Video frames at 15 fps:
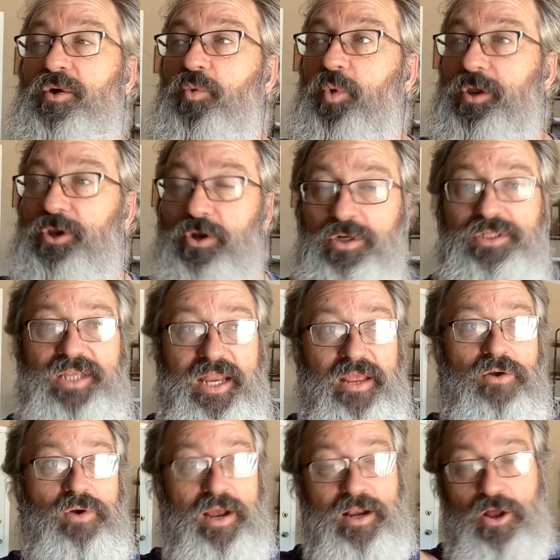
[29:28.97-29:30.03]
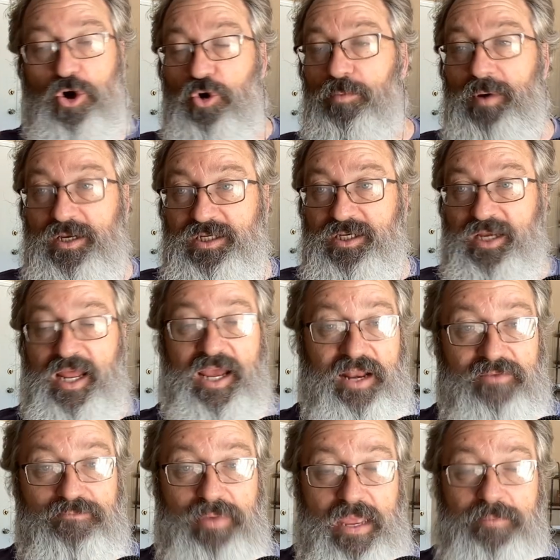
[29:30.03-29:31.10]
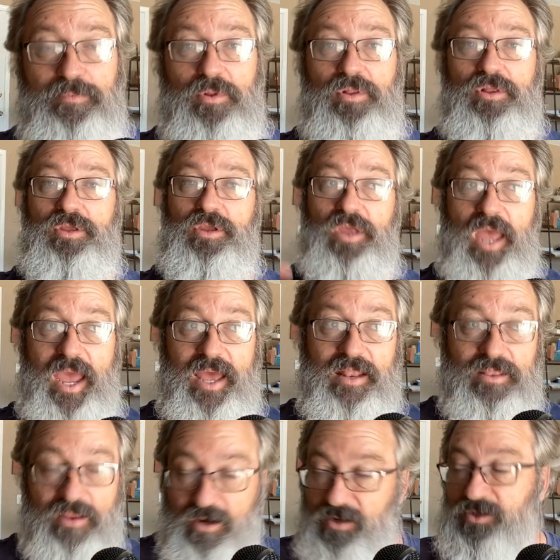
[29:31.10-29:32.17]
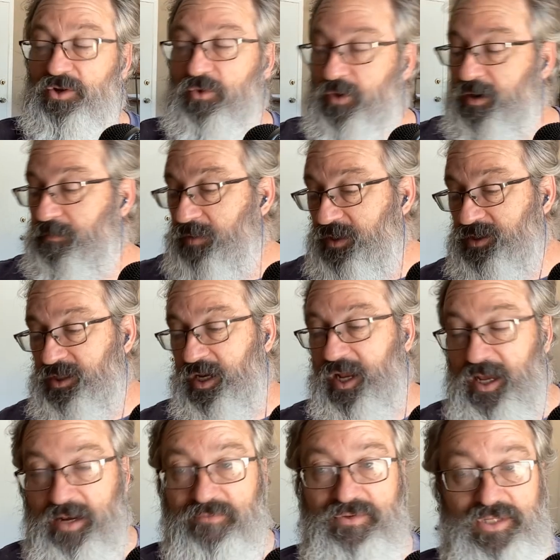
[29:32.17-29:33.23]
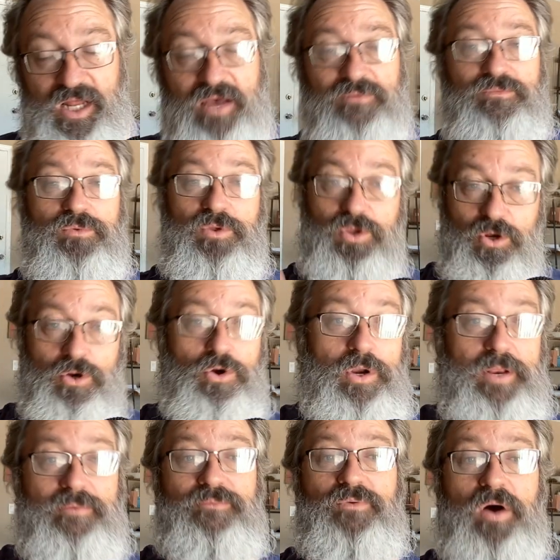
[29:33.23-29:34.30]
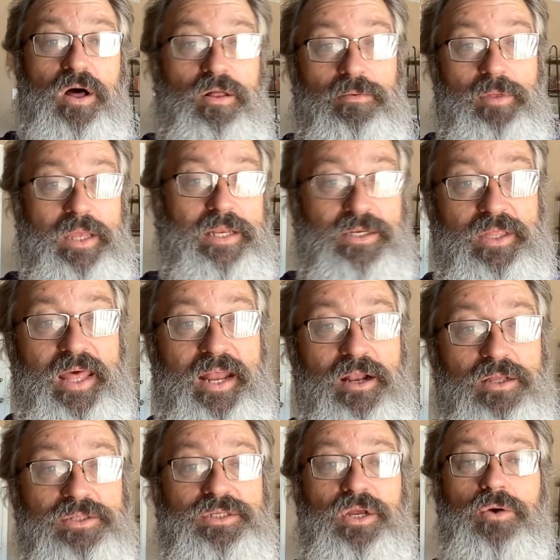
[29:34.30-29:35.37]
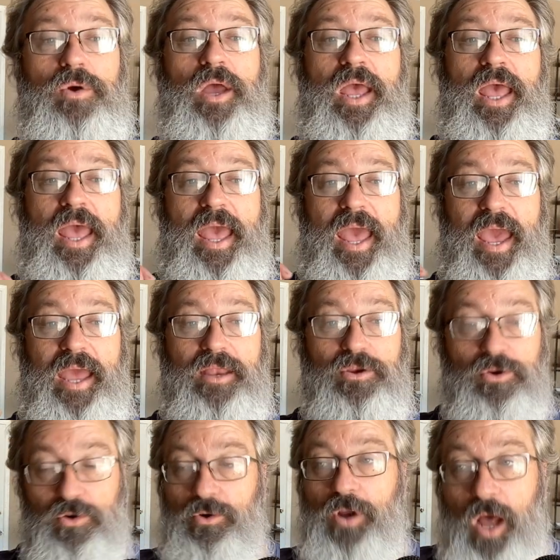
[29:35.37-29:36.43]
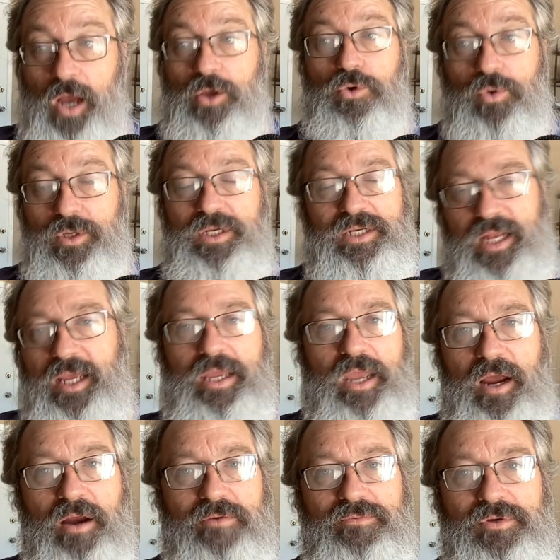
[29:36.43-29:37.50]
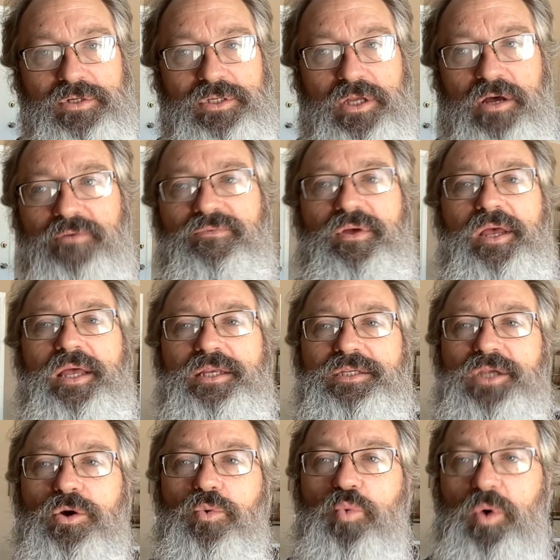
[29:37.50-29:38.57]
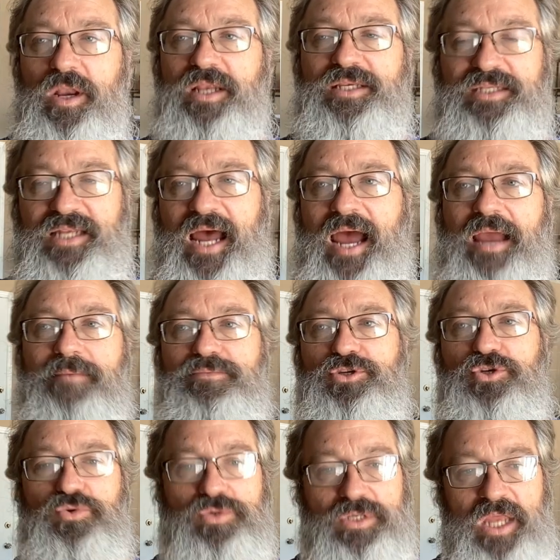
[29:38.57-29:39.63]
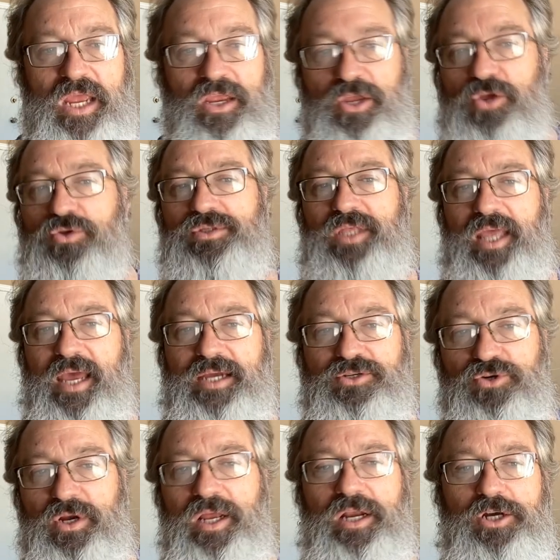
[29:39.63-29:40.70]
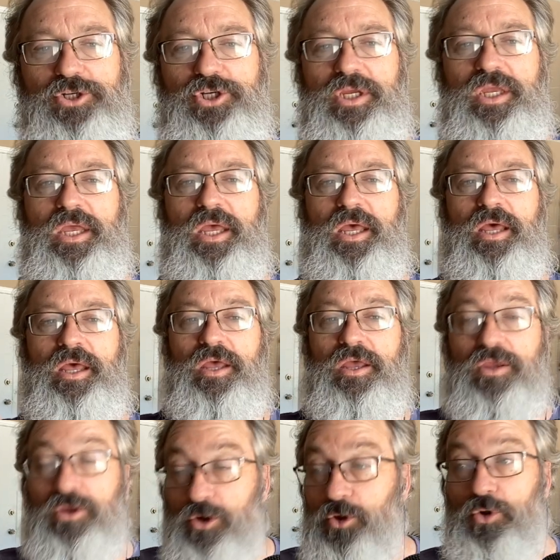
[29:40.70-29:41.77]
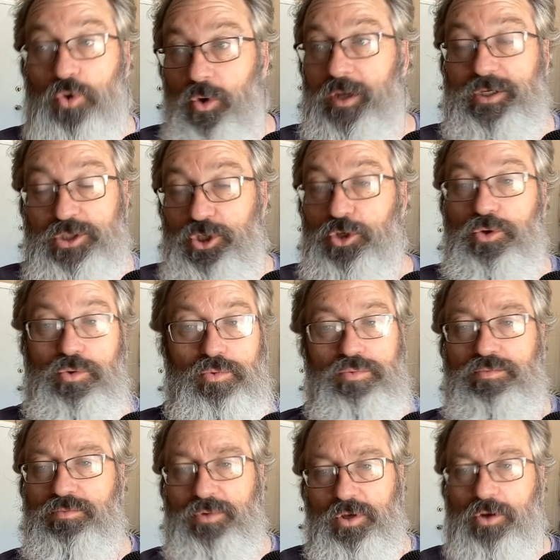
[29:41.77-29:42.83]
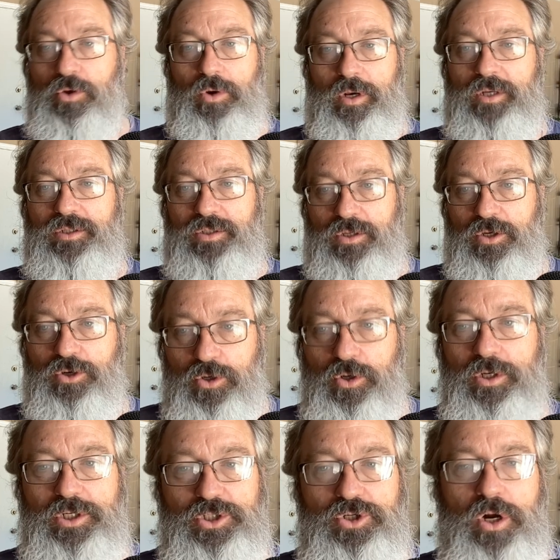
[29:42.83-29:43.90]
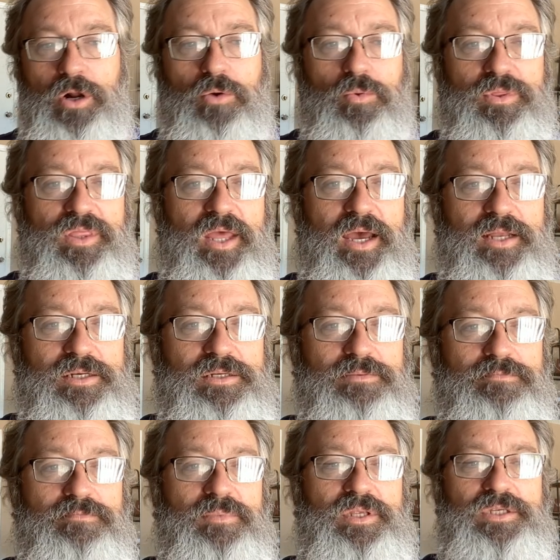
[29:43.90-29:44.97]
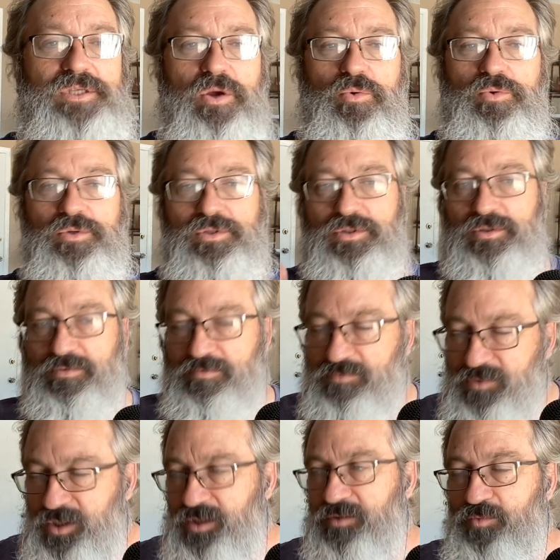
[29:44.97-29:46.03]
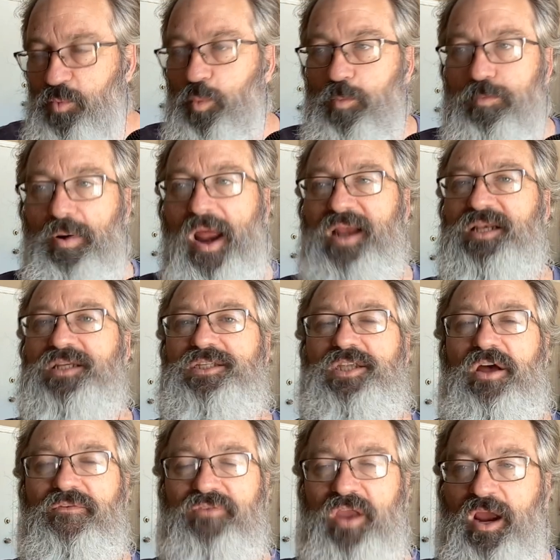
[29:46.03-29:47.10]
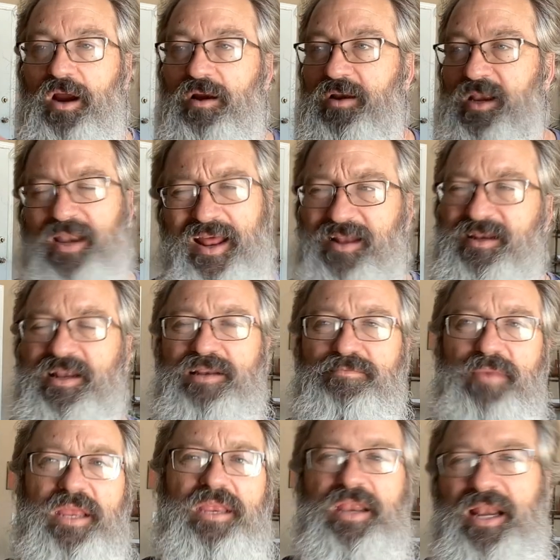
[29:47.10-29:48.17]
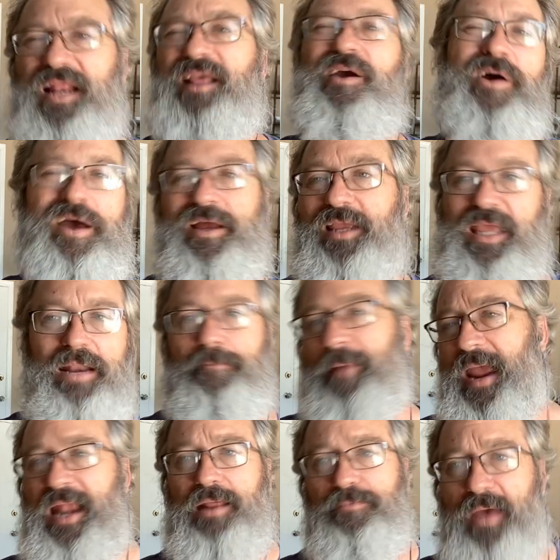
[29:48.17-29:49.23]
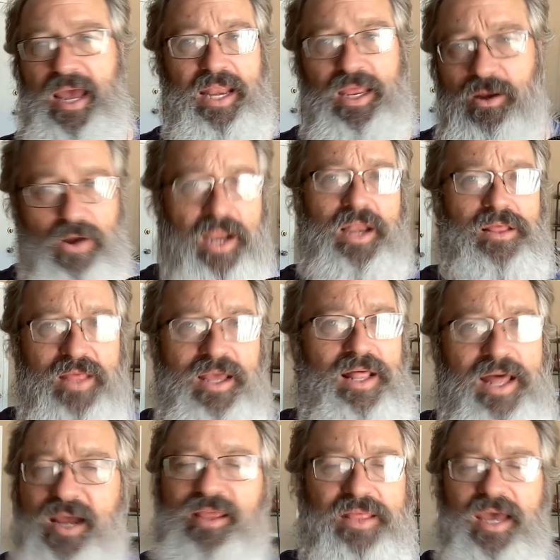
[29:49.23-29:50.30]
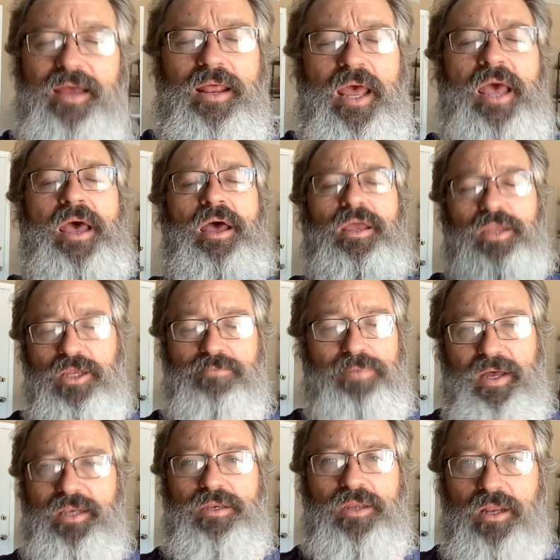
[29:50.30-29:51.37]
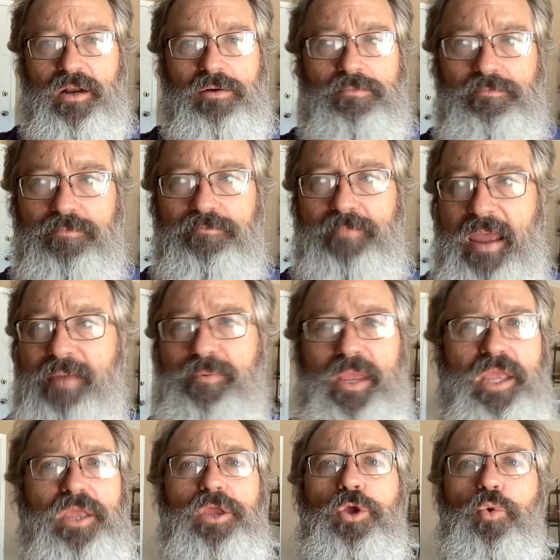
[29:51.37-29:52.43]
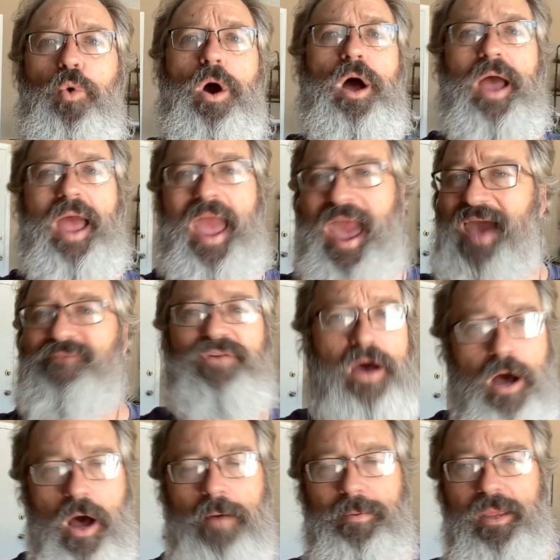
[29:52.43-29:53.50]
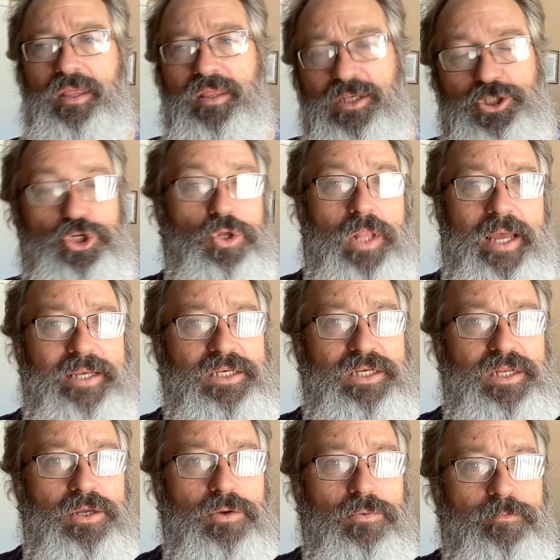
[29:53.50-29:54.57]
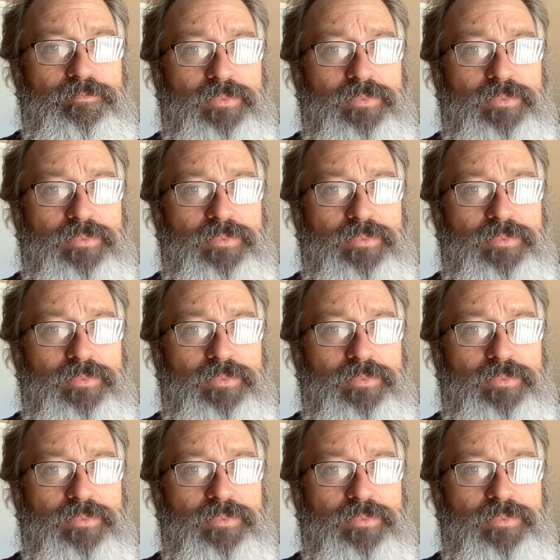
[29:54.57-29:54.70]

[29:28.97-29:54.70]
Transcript: When you're sitting around a whole bunch of negative people and they're doing a bunch of negative stuff, you're going to fall into that also. And you're not going to take care of yourself. And so when it's time to t- use the extra energy, you're going to you're going to you're going to struggle with that. So practice self care. Now it doesn't mean you need to go out and get a mani pedi or anything like that. You, but you know maybe you have a hobby that you like to do